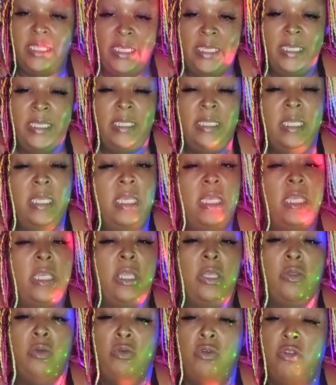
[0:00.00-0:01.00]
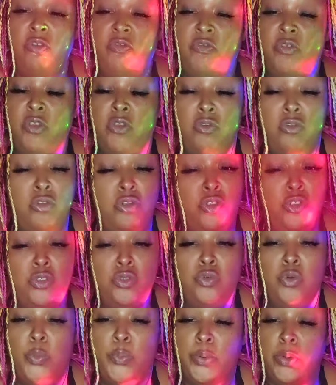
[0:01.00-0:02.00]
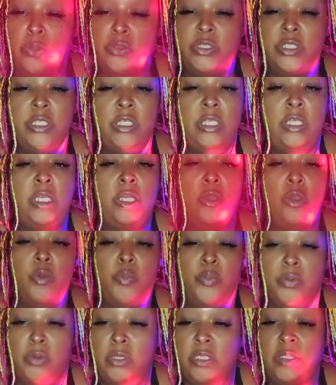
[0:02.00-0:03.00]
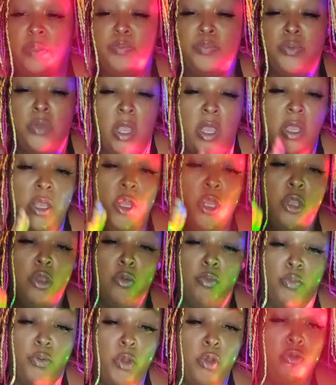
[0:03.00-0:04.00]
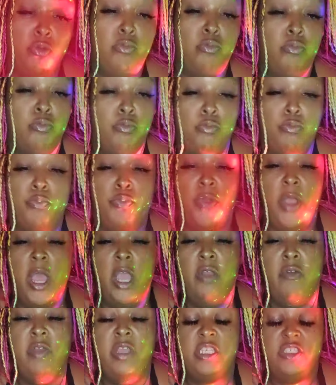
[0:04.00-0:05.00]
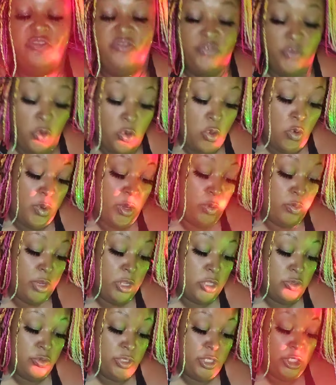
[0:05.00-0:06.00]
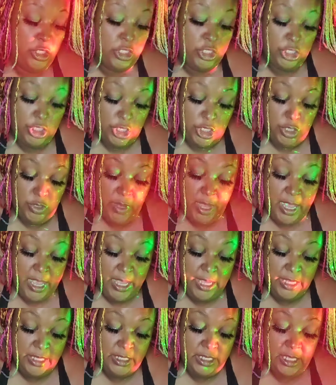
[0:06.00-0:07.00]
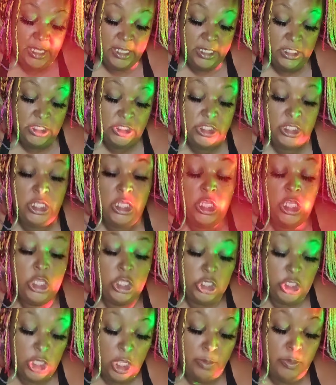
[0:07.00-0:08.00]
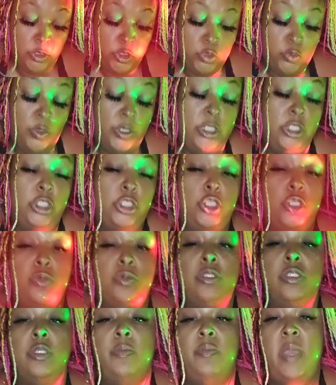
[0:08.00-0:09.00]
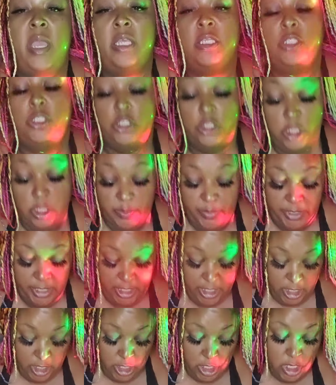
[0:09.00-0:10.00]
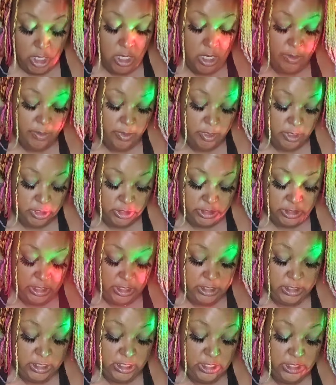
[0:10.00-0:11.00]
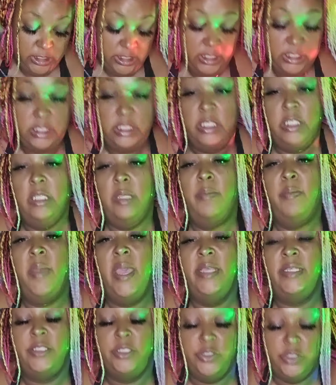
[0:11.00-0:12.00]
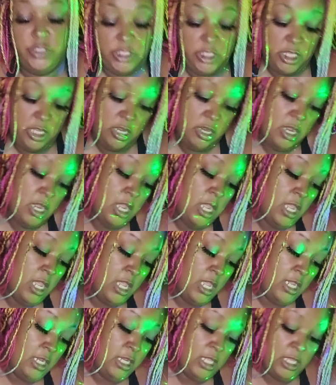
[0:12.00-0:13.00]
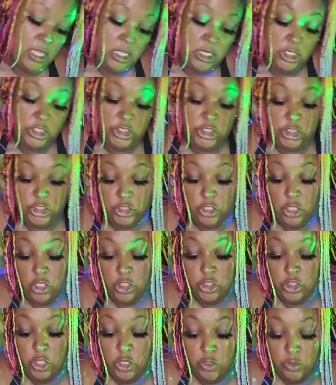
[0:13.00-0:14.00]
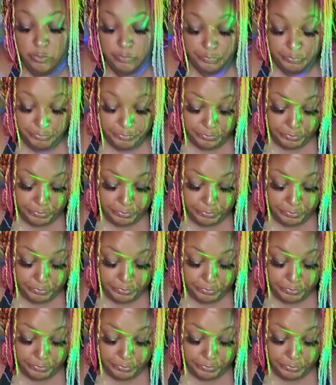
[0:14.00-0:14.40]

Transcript: clean in order for you to do or proceed or pro, pro, pro, progress forward where you need to go at in the energy. Number 22 is a master number here, ascending and descending masters here, and the energy is also